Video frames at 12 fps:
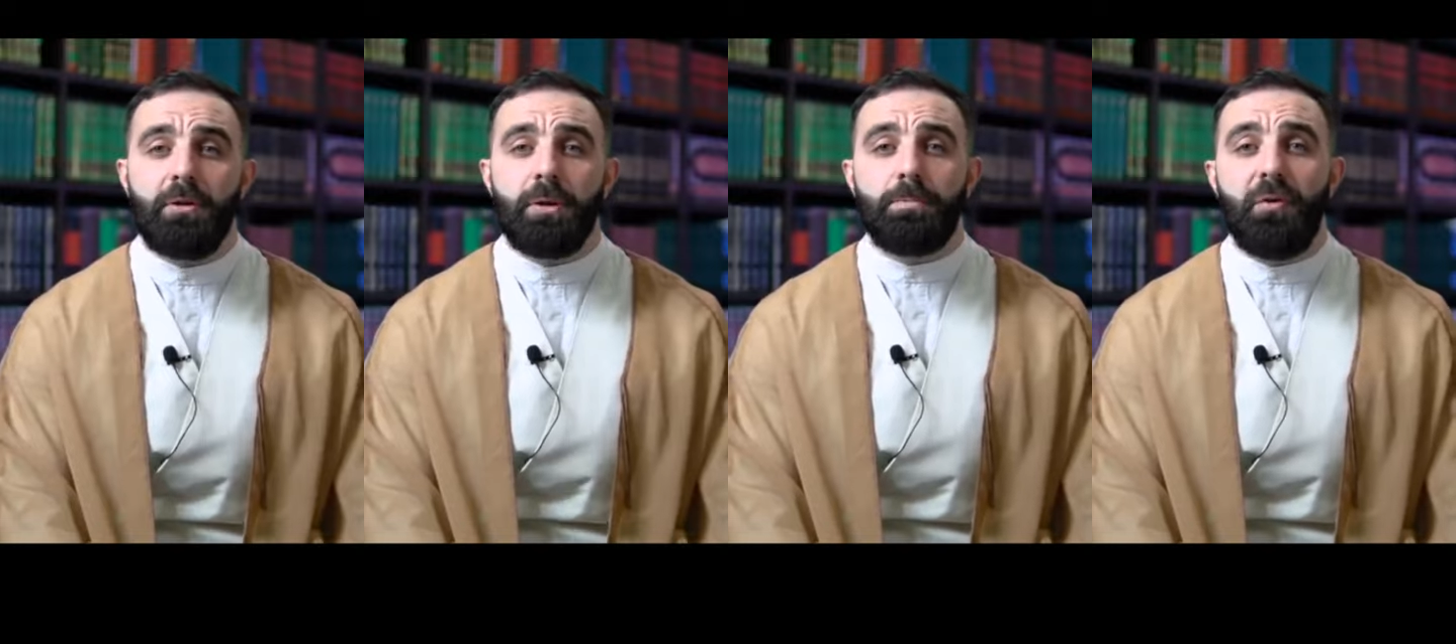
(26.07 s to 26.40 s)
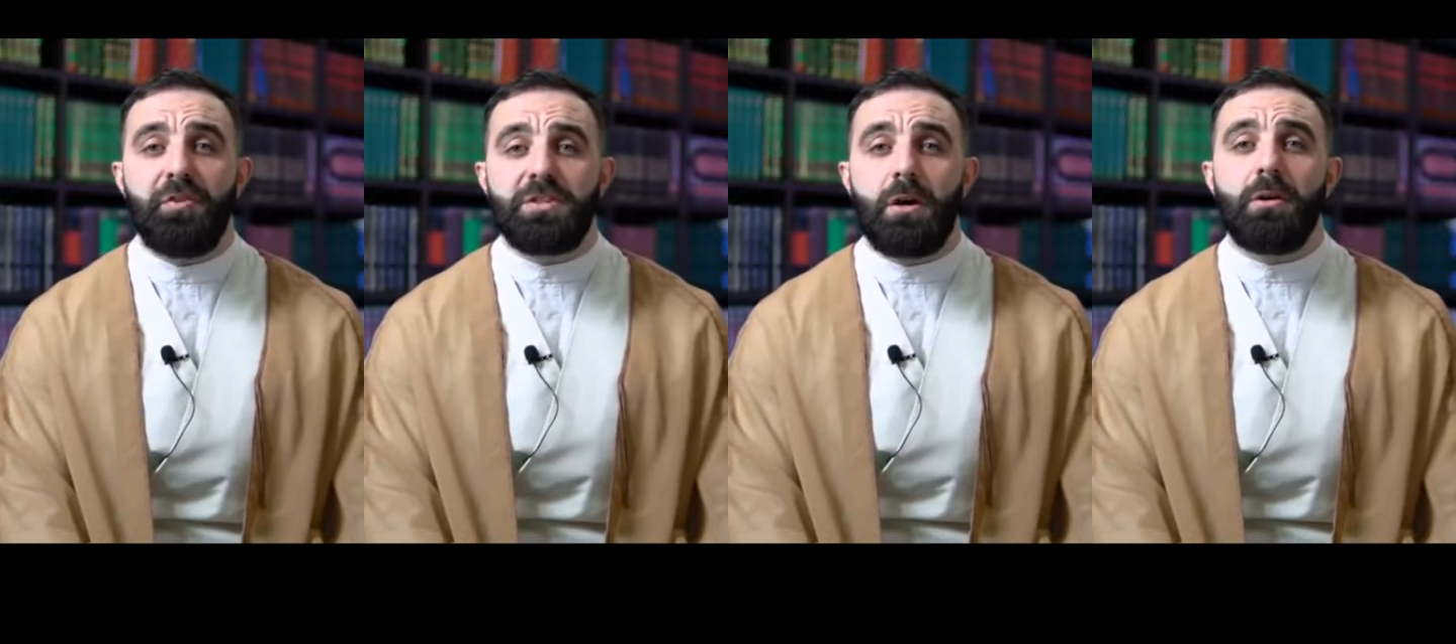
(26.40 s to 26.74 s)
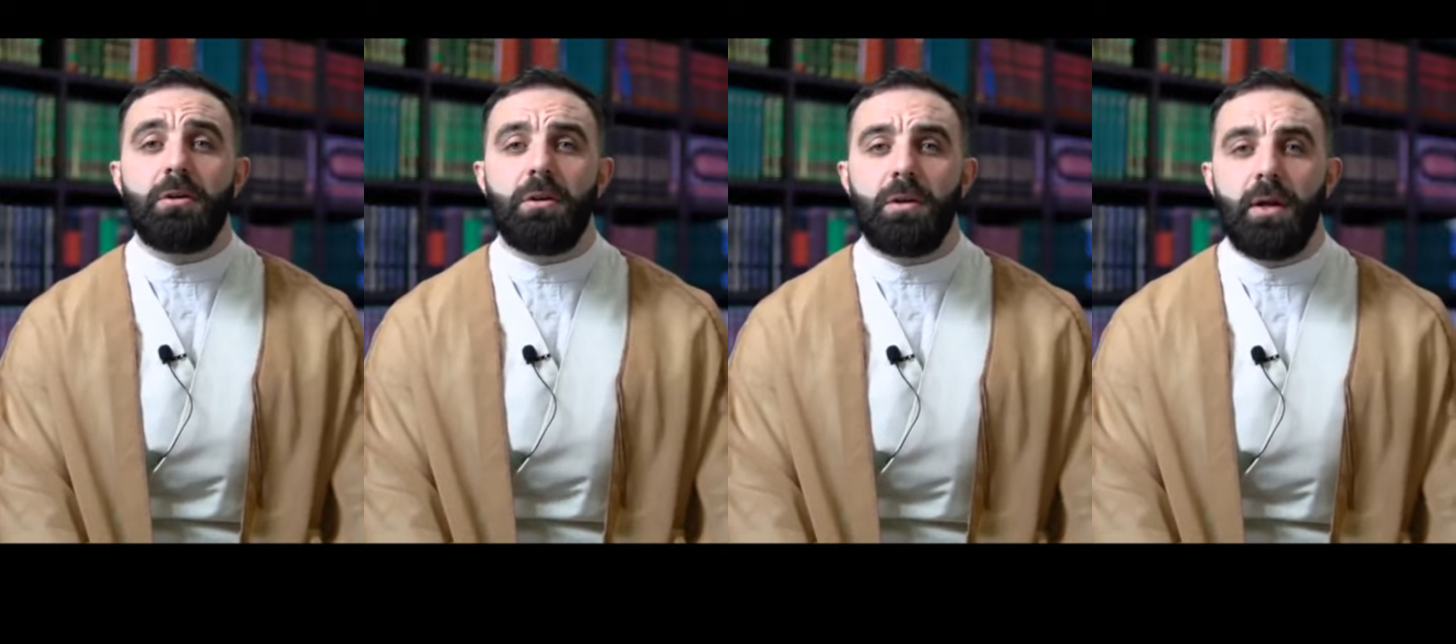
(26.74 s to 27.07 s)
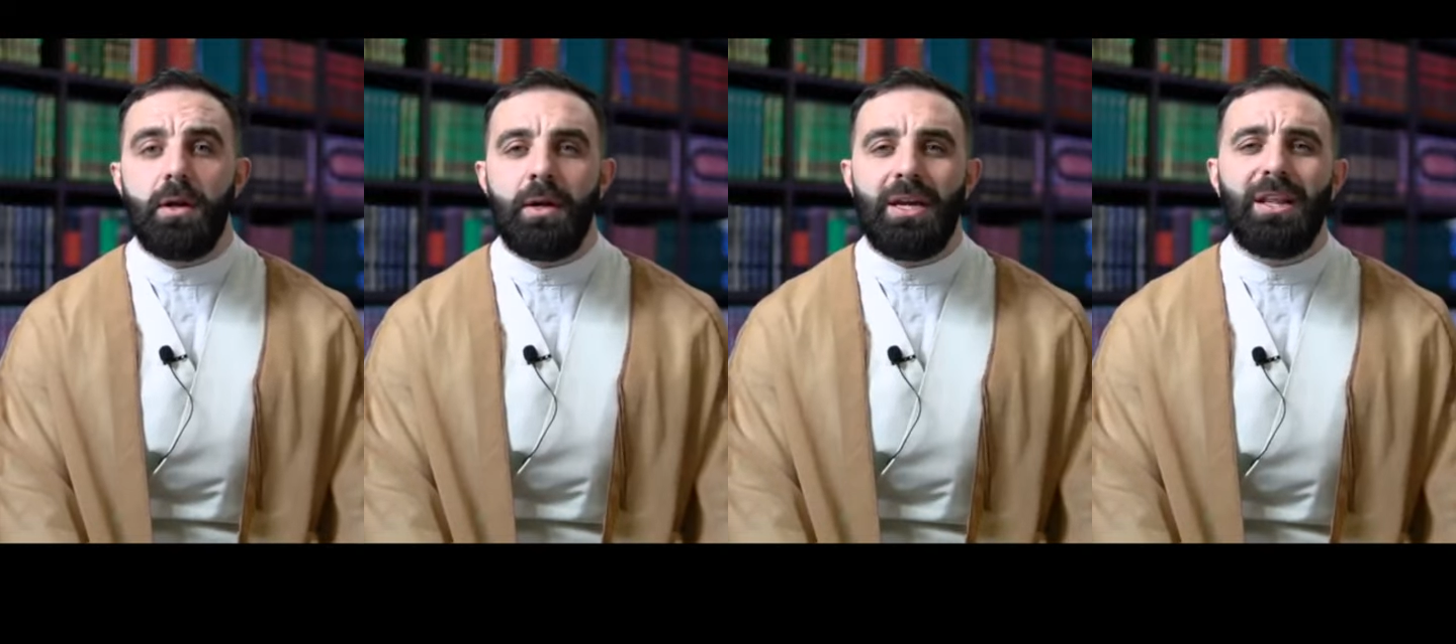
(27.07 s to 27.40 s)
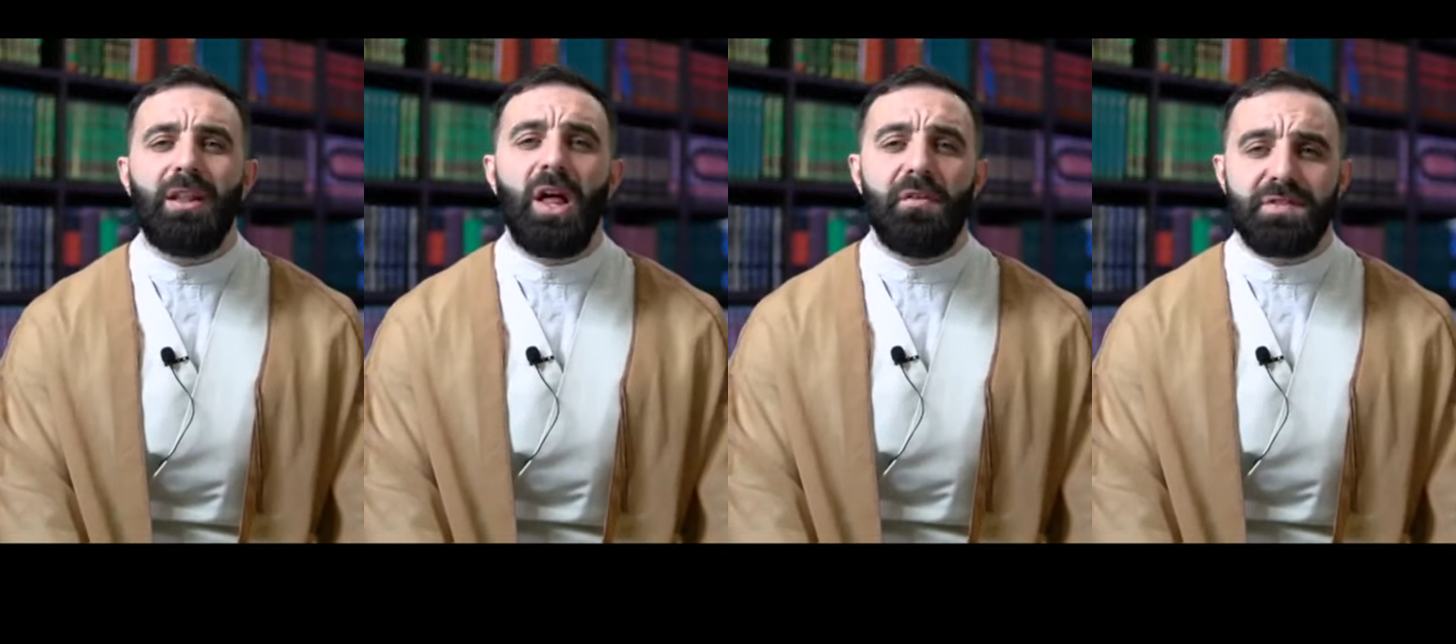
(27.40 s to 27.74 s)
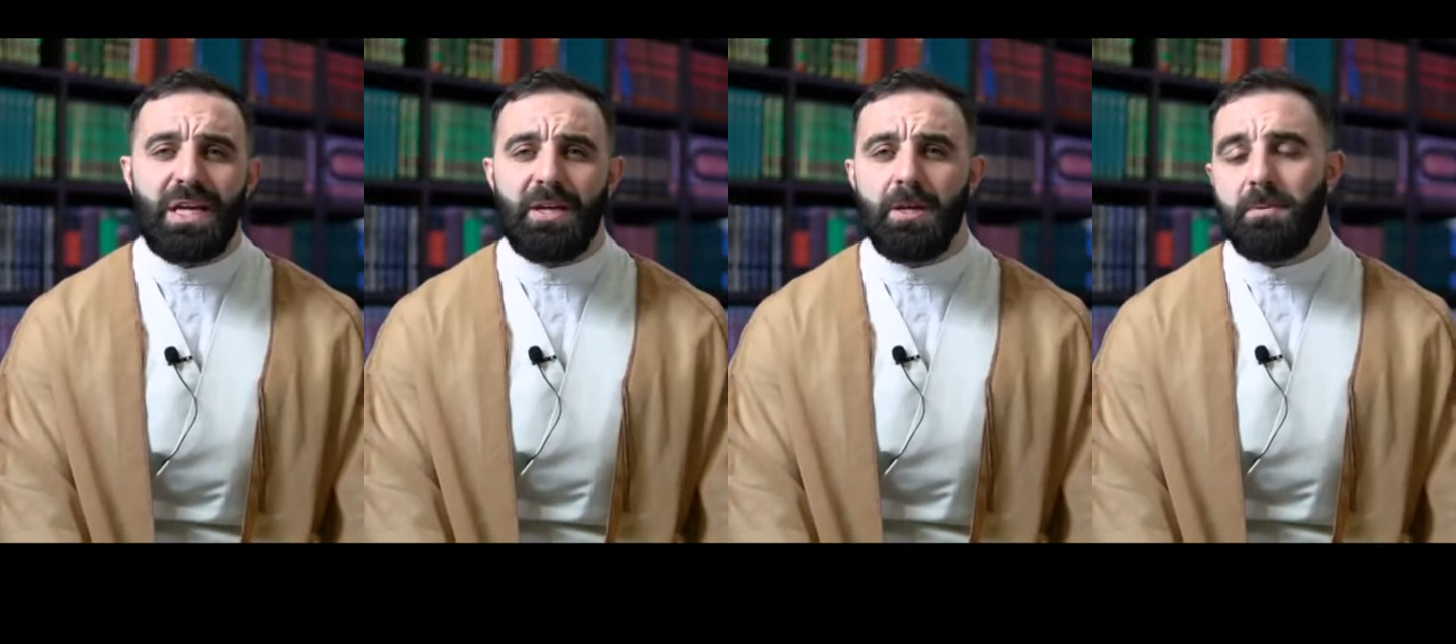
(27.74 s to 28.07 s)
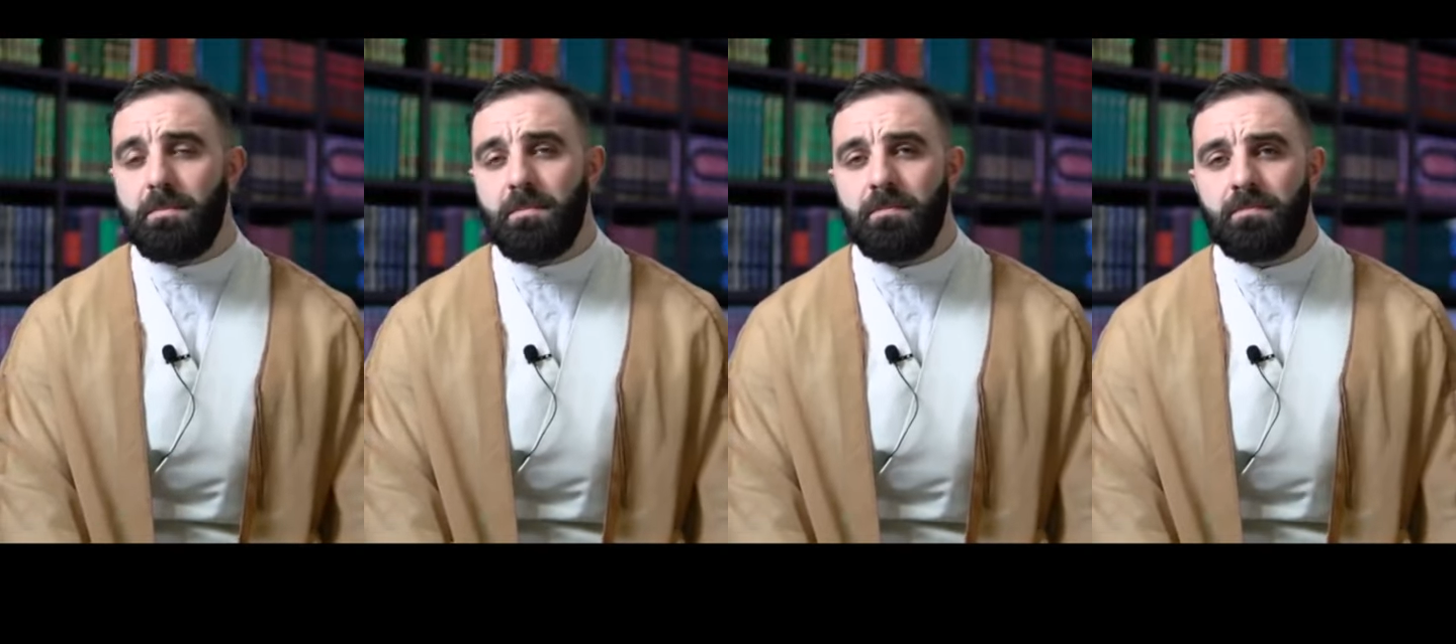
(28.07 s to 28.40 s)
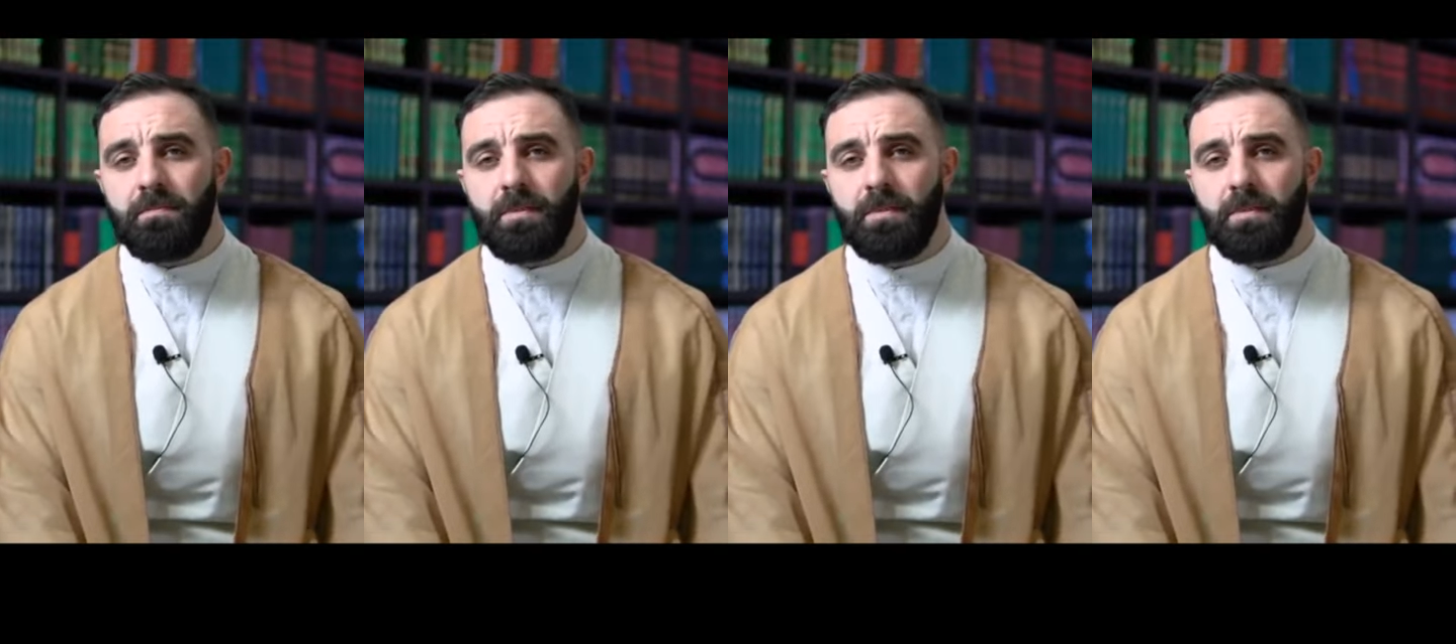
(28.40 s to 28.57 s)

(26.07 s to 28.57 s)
the Prophet's uncle, he laughs at him.